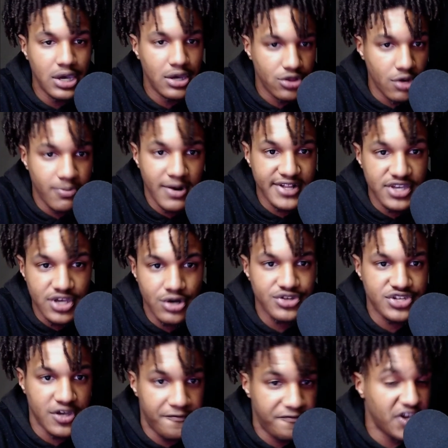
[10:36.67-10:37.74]
nobody
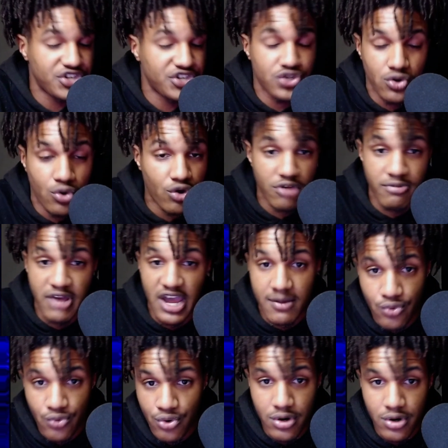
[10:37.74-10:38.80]
else affects the quarterback
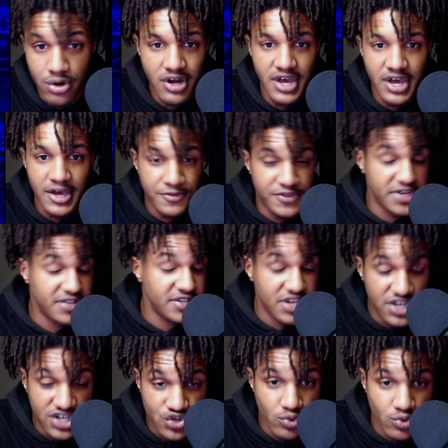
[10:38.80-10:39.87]
more than
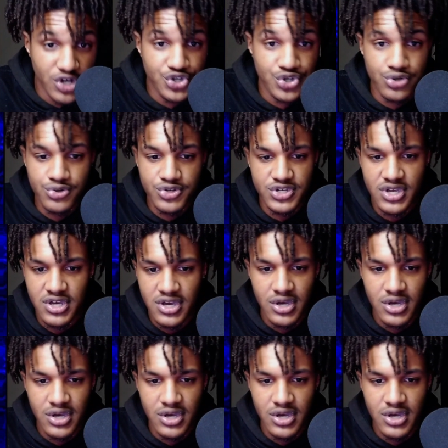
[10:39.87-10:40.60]
edge rushers.